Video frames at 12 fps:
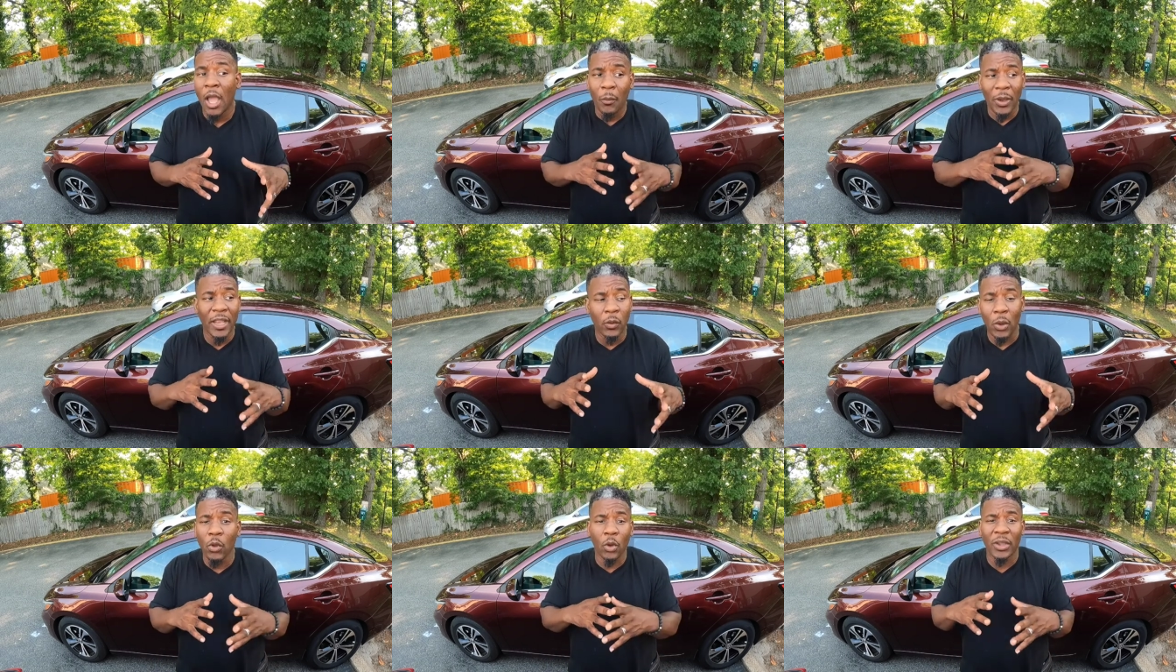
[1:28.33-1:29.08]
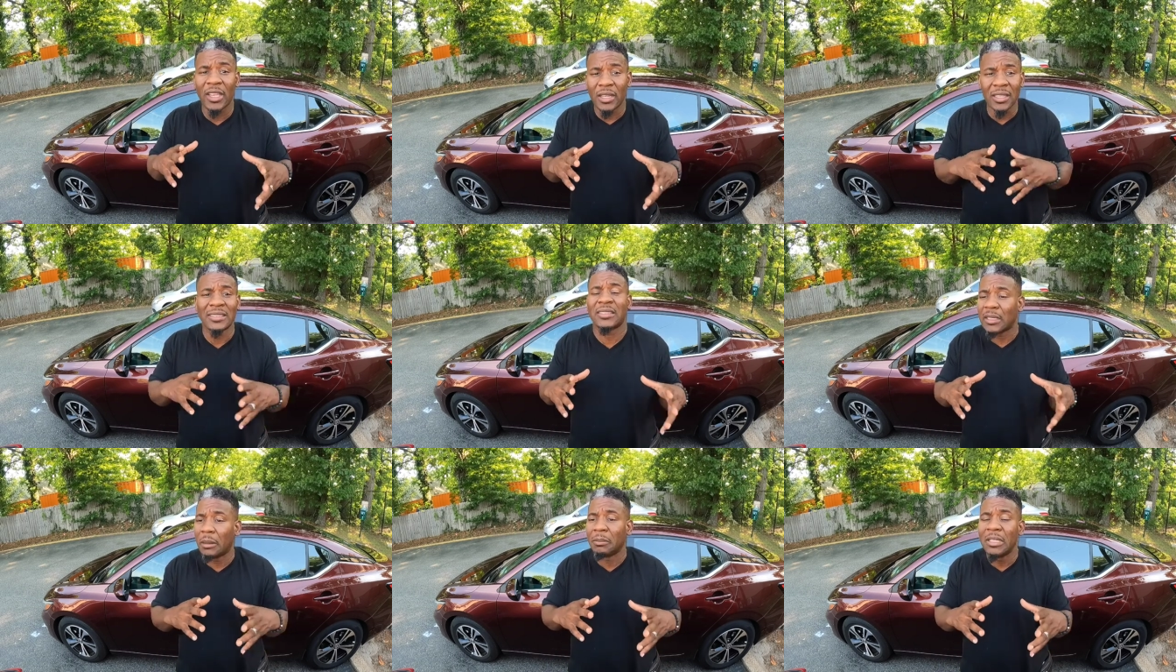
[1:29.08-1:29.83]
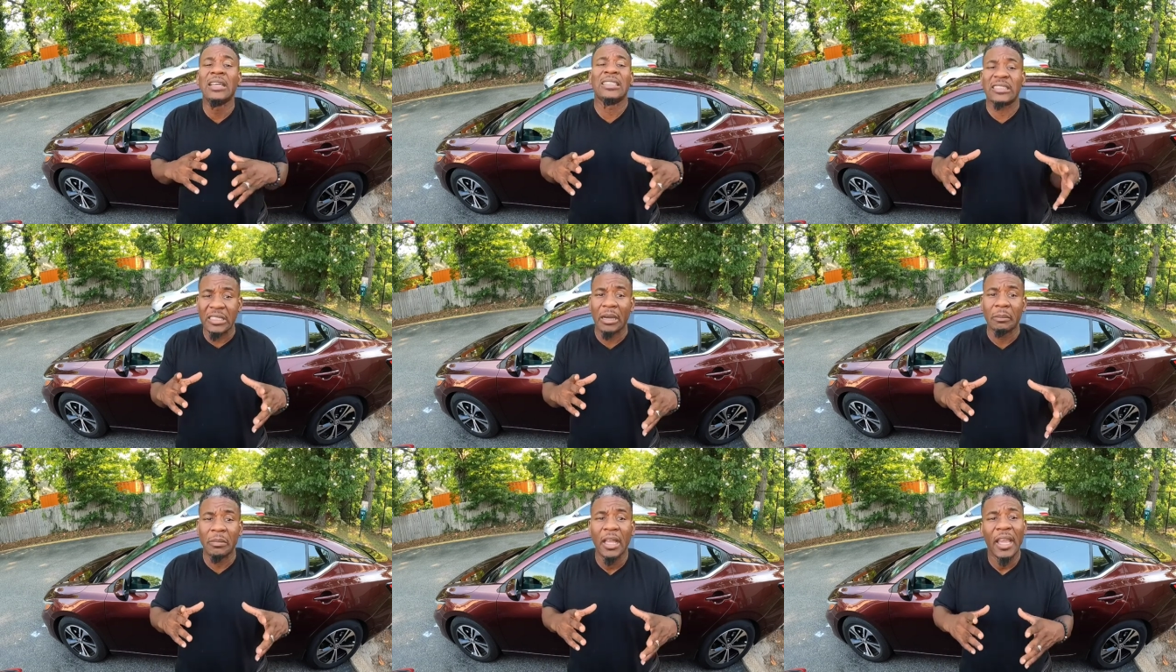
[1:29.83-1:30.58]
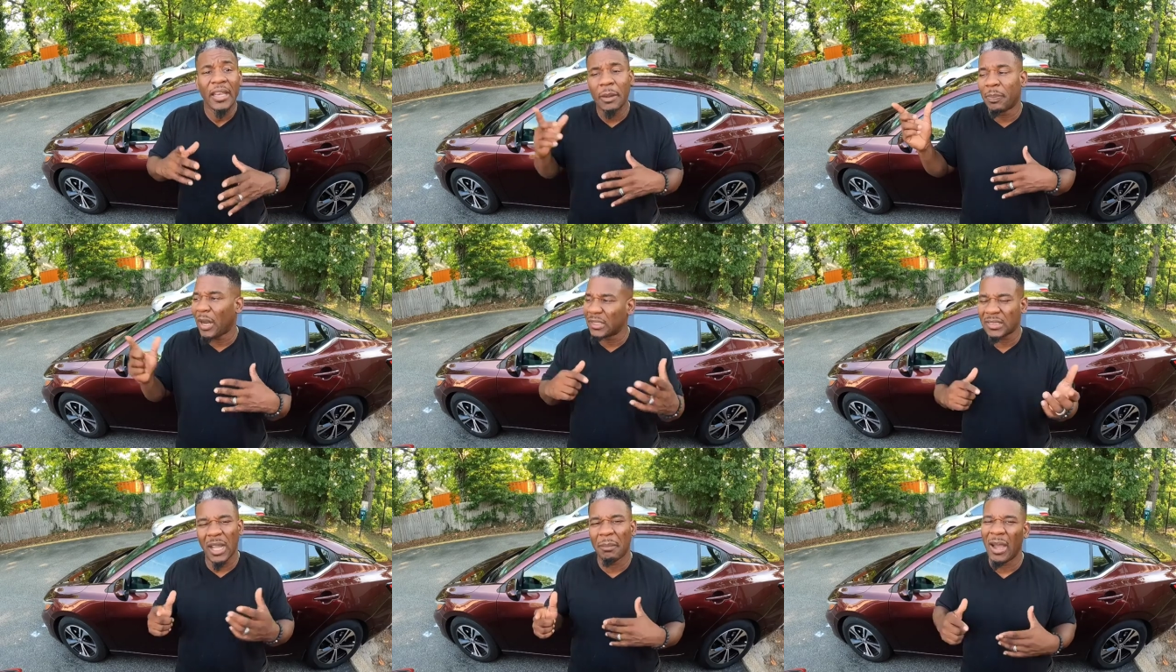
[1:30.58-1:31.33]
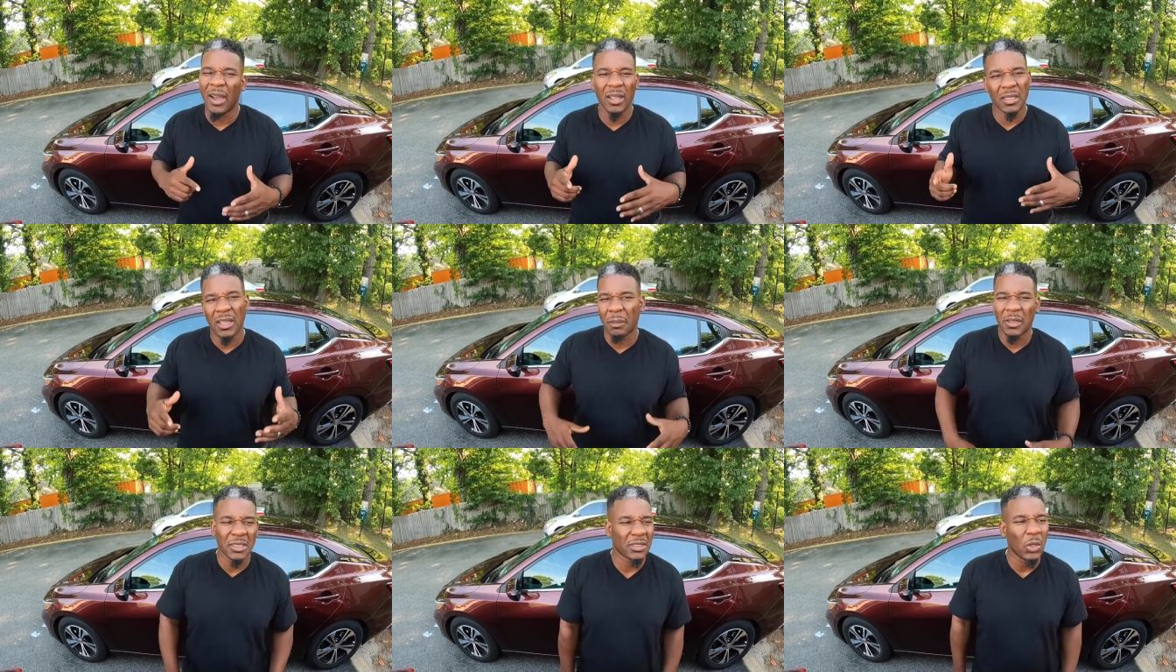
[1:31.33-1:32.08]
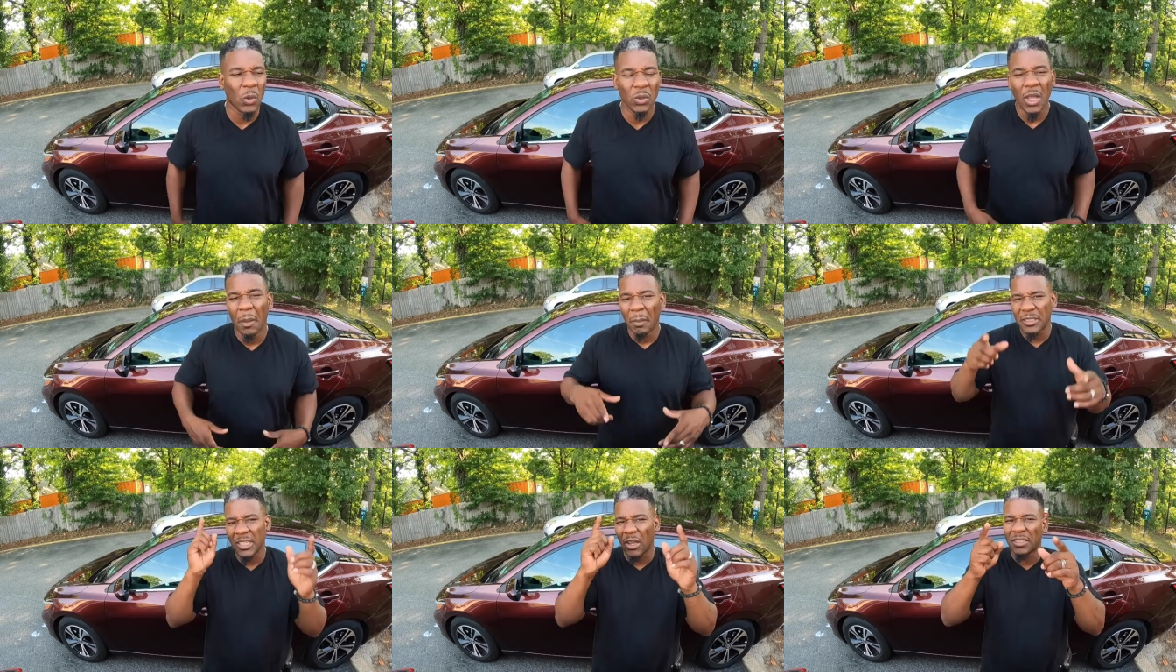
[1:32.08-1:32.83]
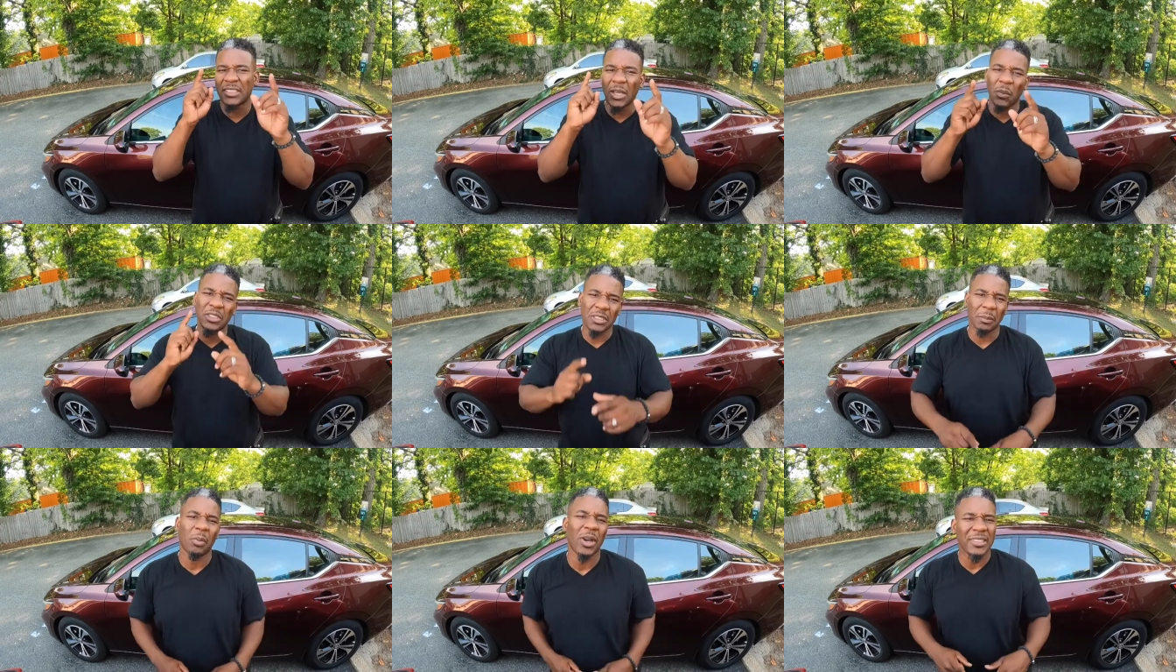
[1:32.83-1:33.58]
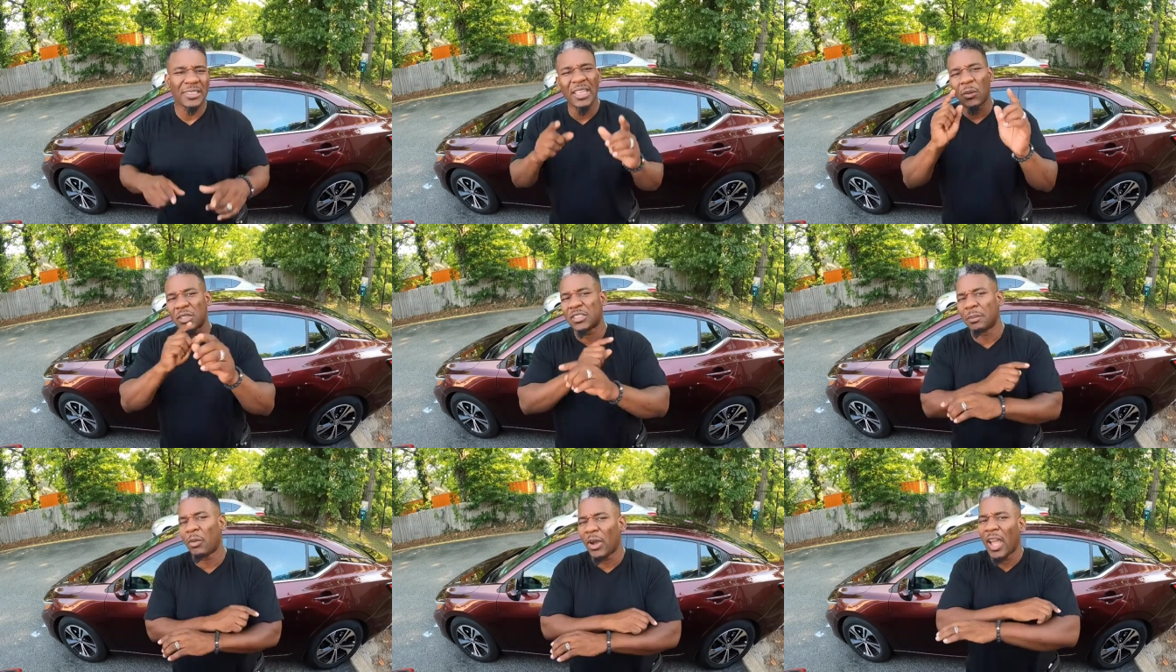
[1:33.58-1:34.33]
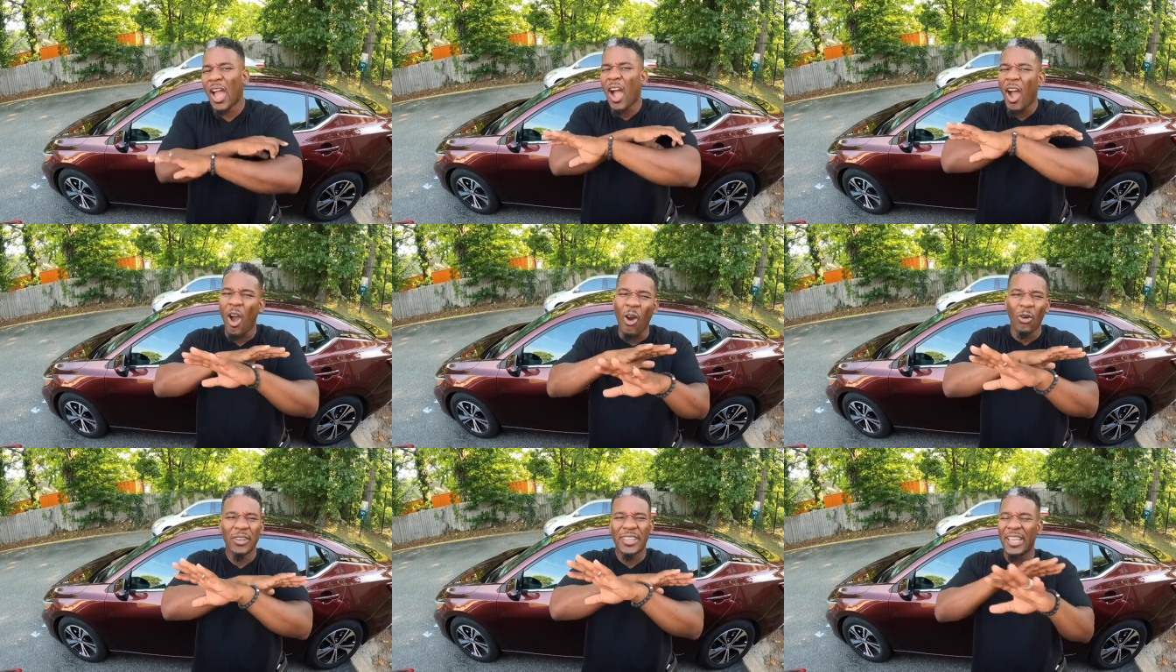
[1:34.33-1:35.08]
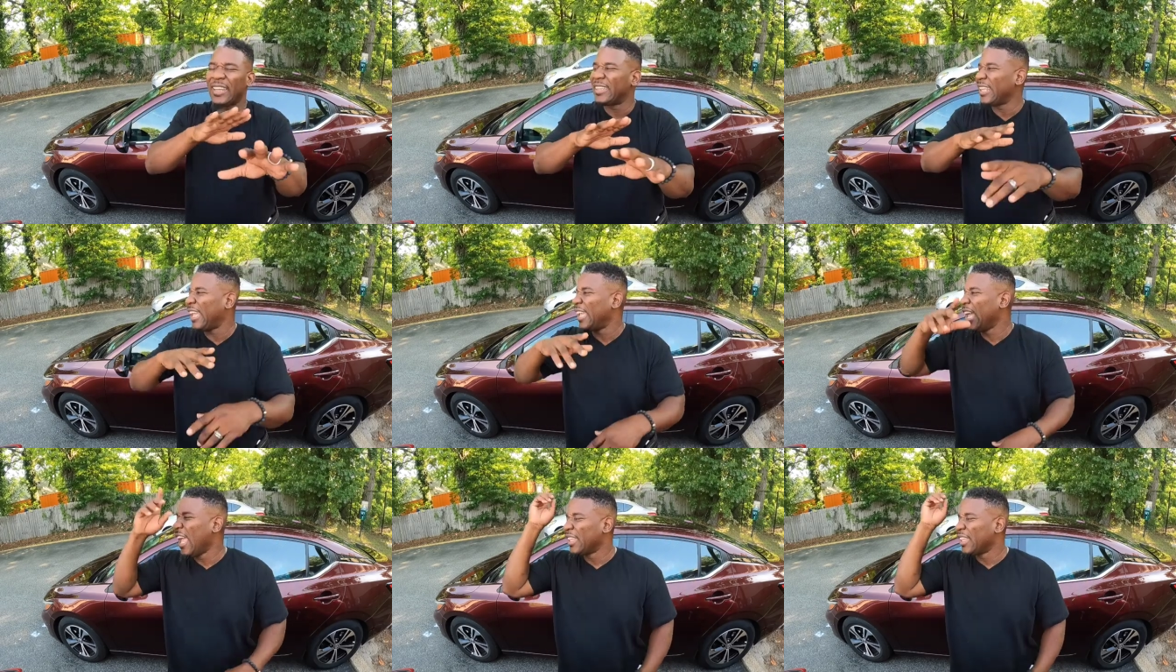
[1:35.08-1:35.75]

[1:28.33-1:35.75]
But anyway, we gonna get a little something, little something. They probably stop by other couple of stores. But y'all stick with your boy, stick with your boy all day today.